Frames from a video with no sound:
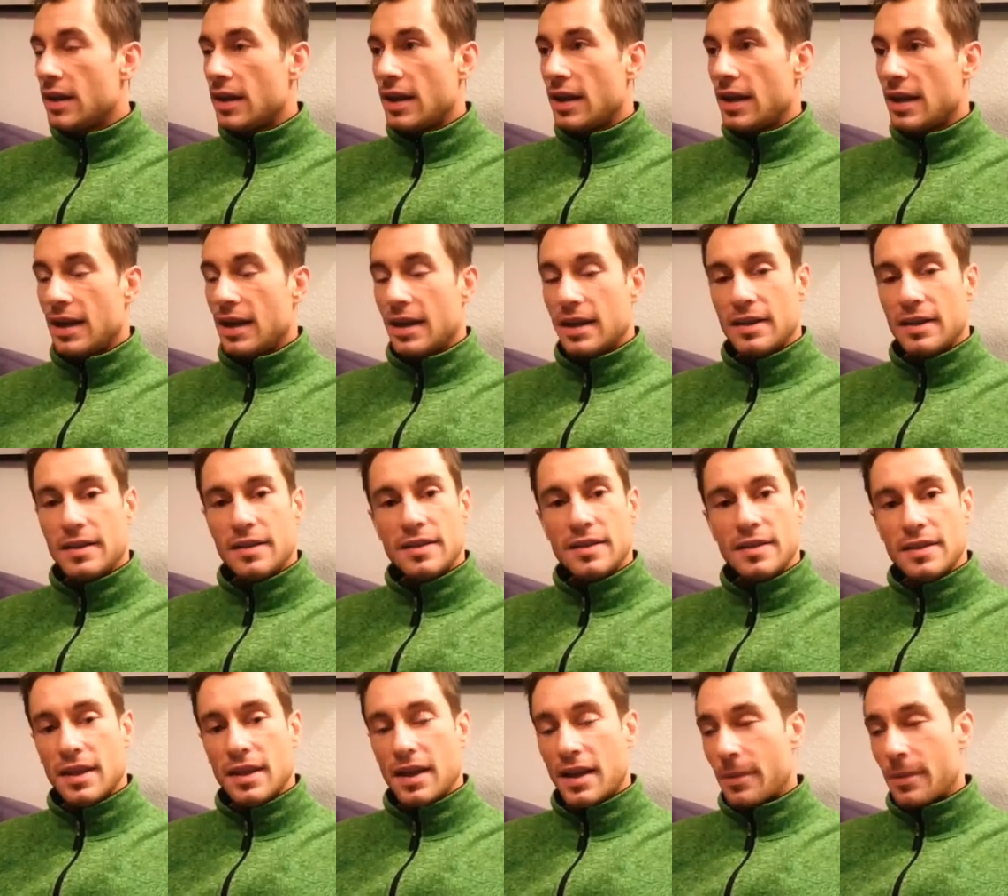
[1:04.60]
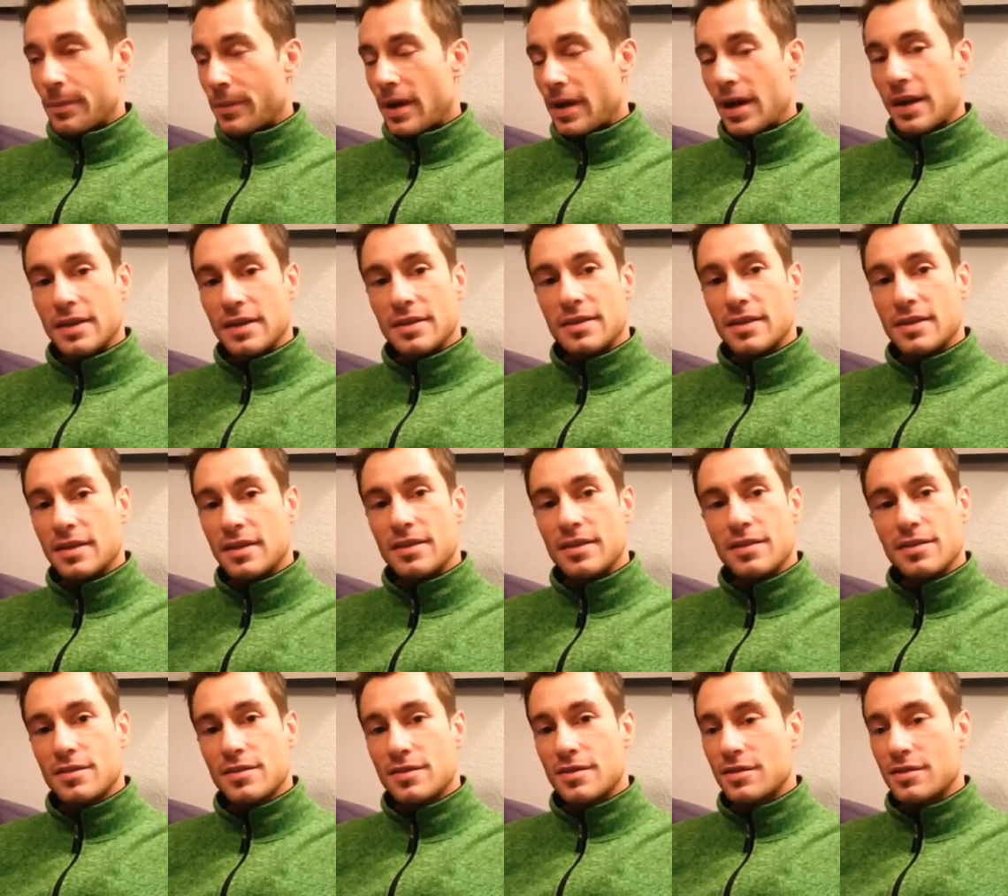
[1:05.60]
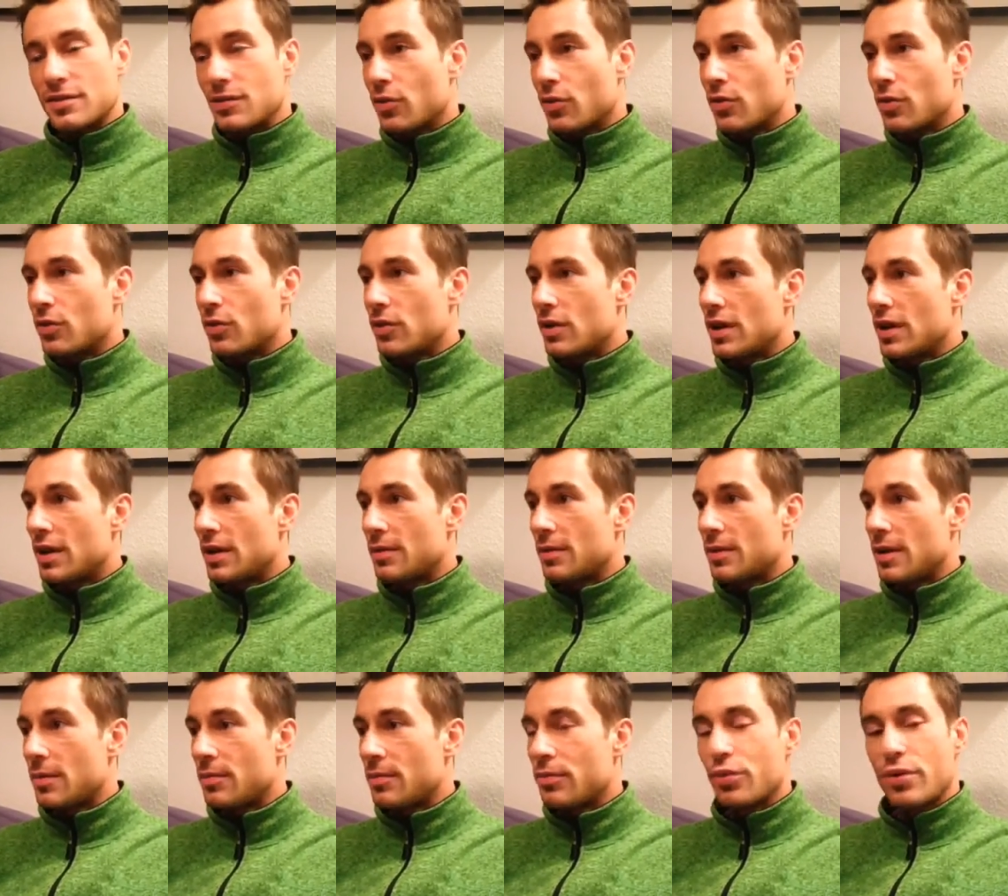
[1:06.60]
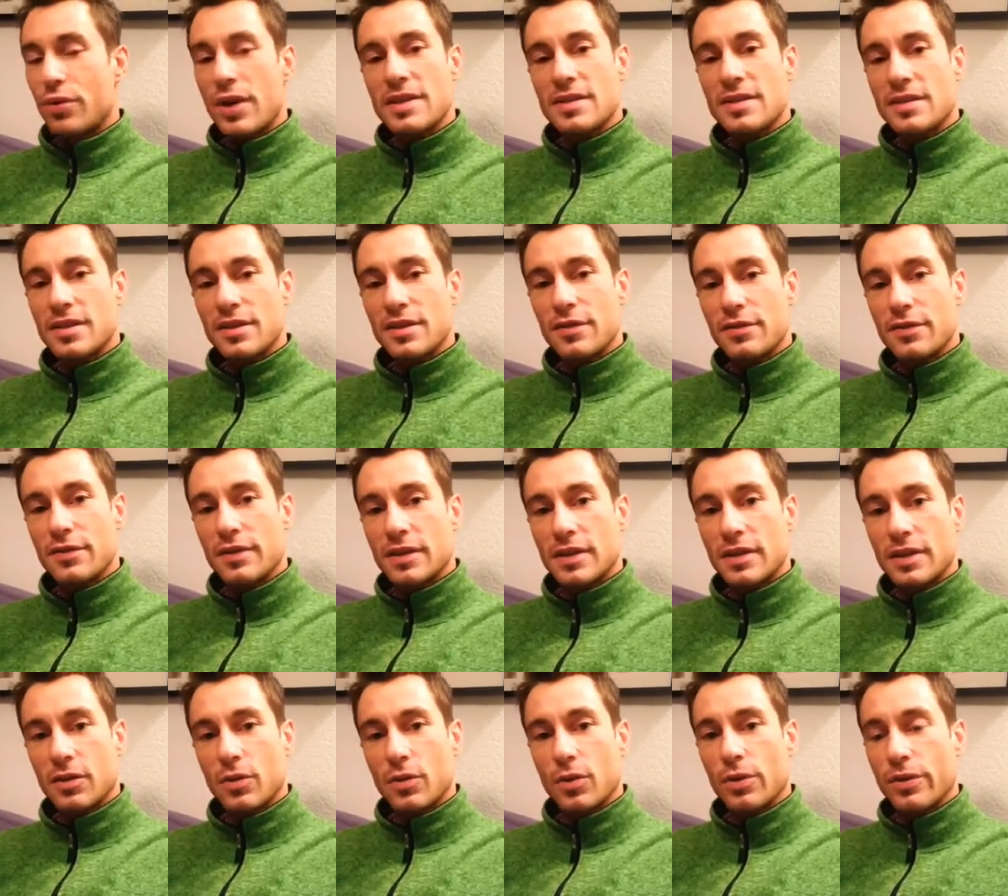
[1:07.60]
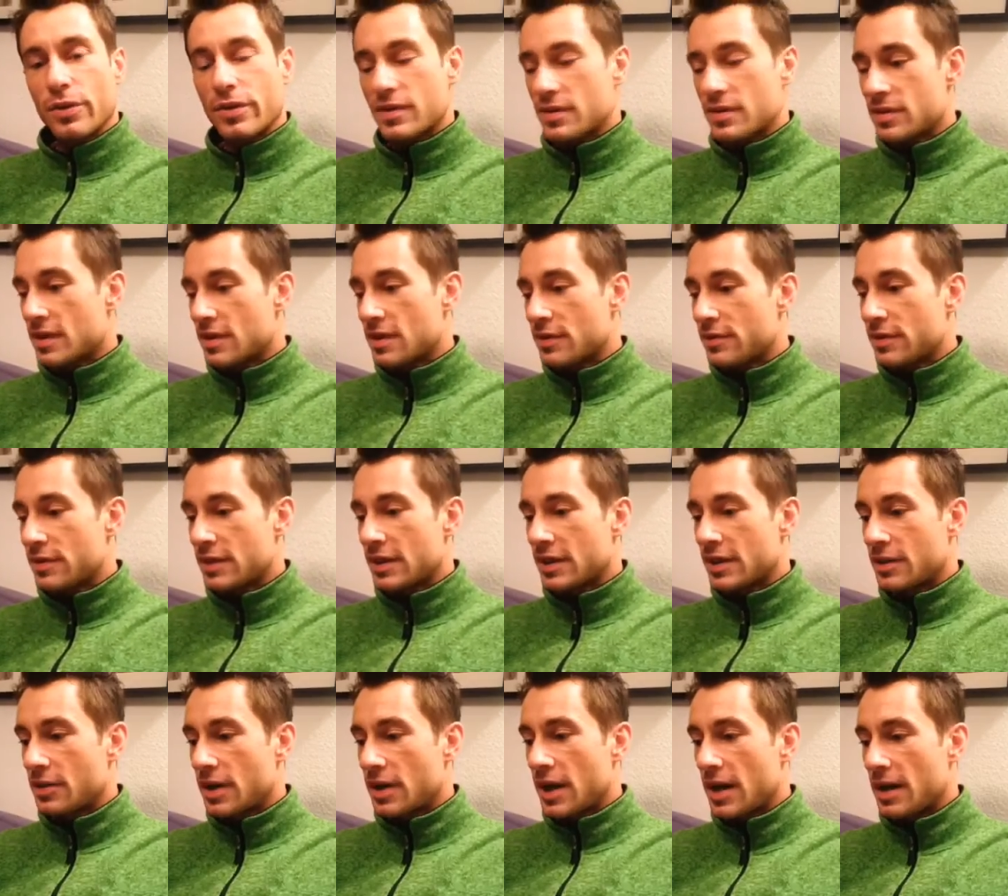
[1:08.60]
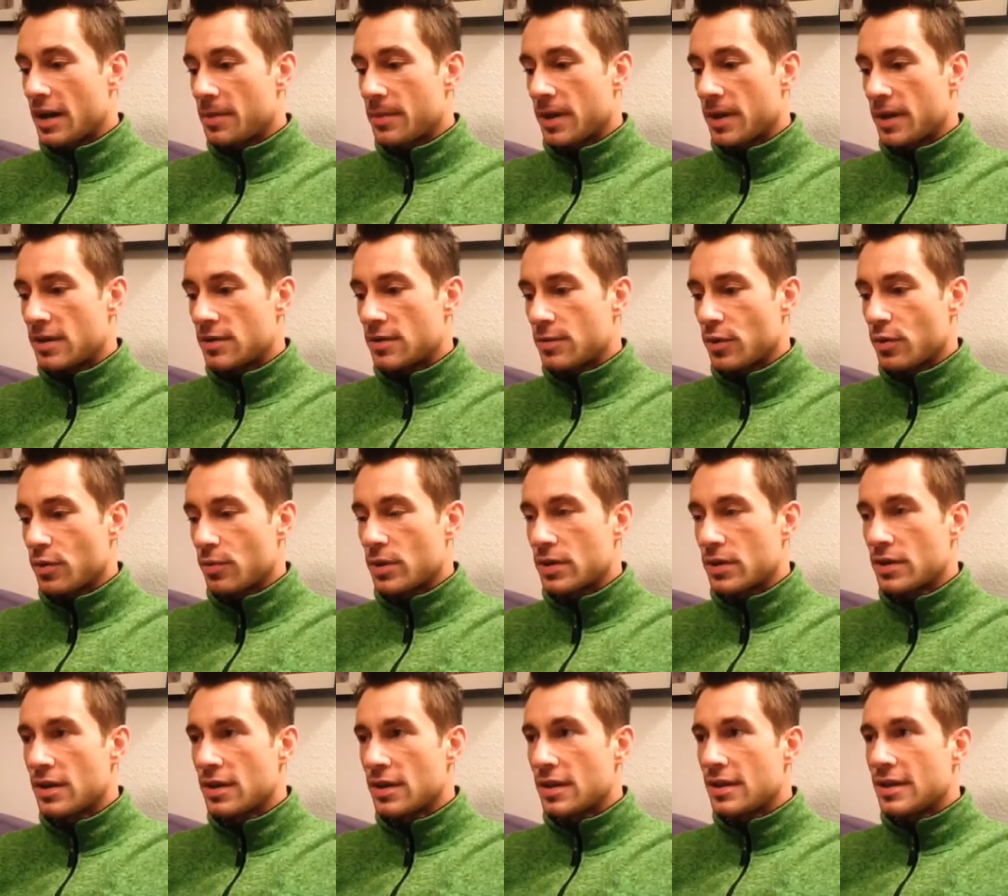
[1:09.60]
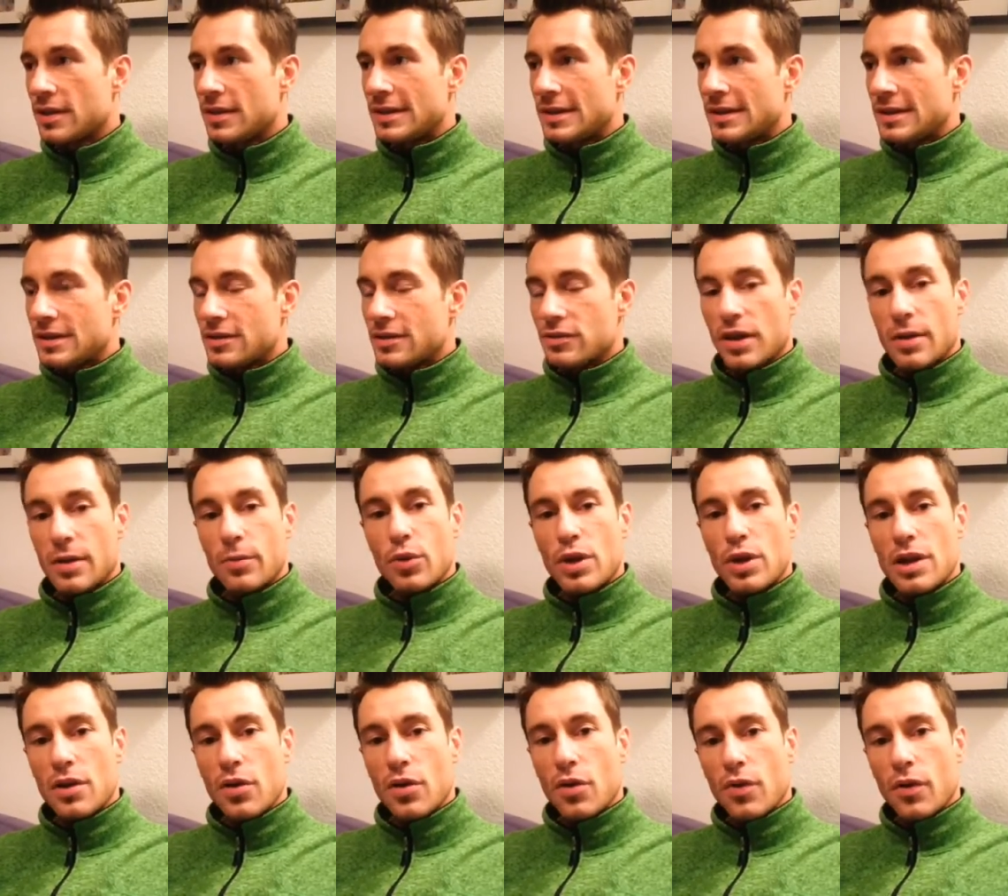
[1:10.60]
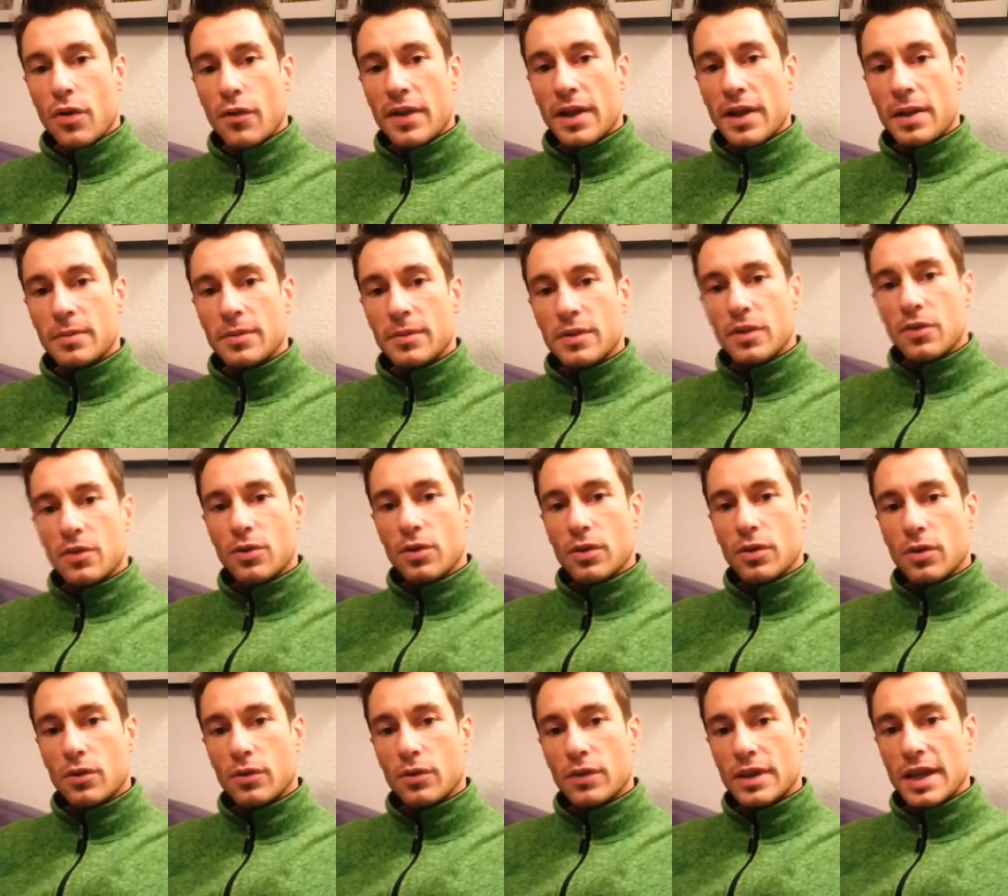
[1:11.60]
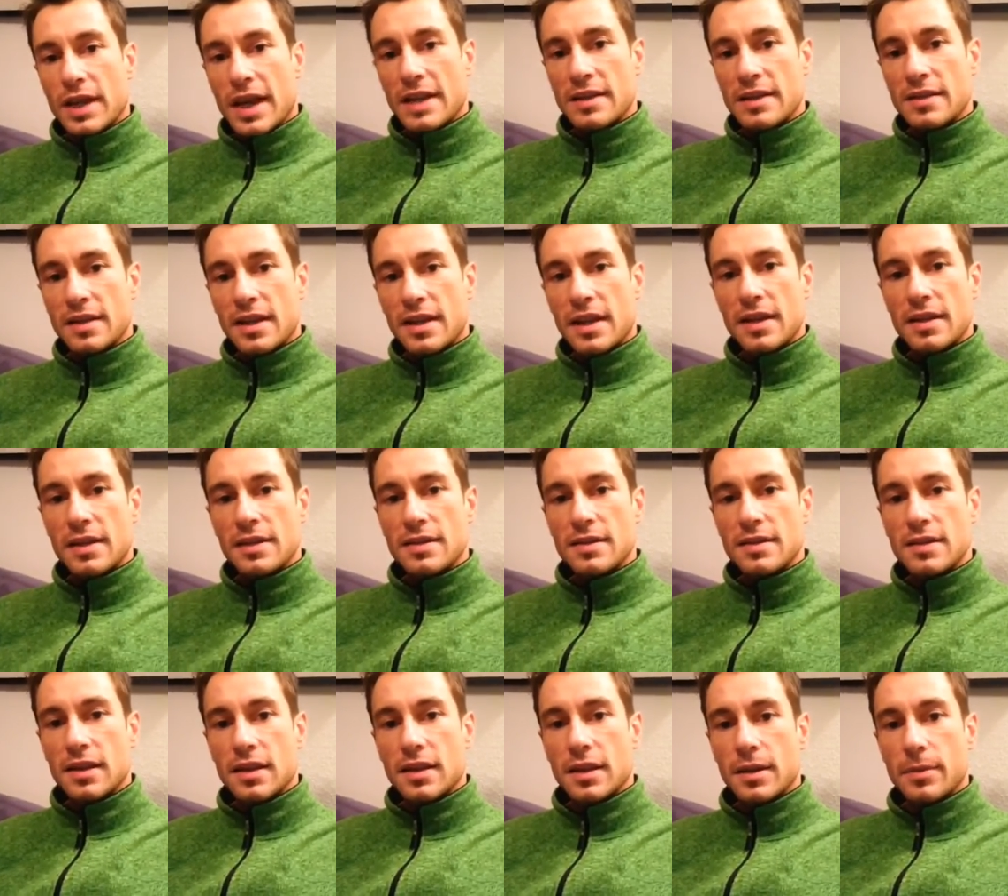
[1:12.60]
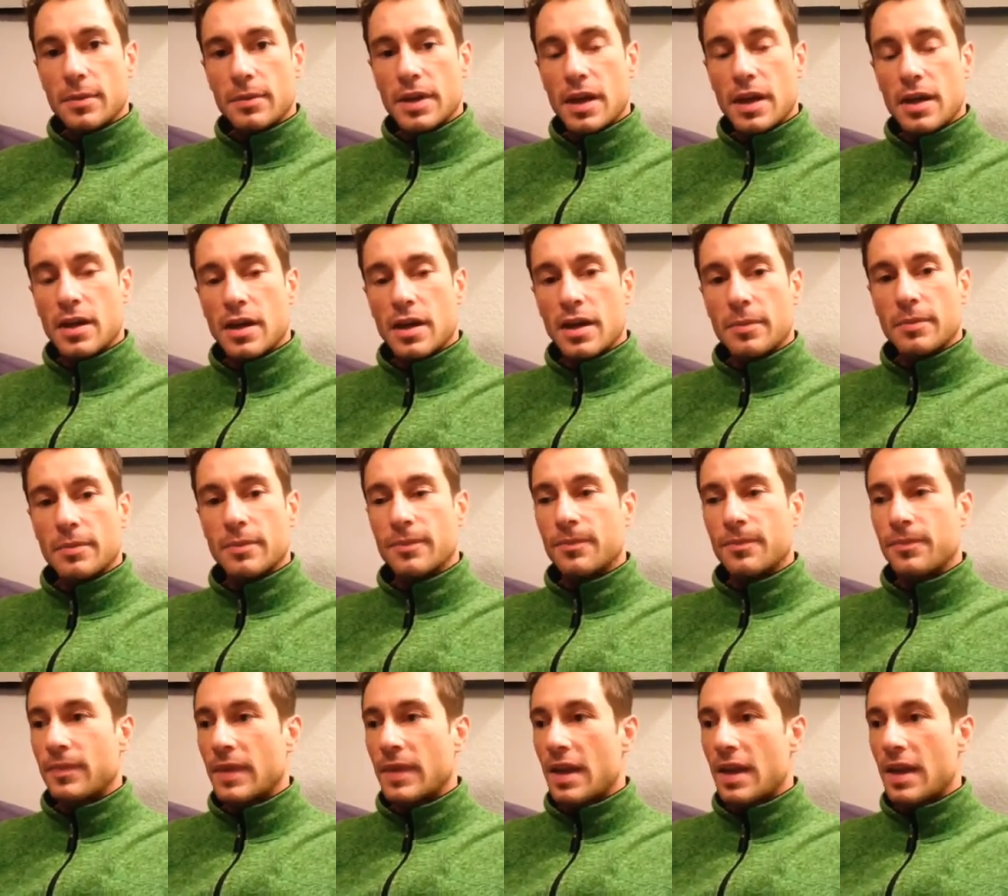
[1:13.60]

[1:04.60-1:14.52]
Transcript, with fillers: And yeah, it's, it's so uh, impressive the whole stuff here um, at the moment. So I'm really overwhelmed over that, and um, yeah, I'm.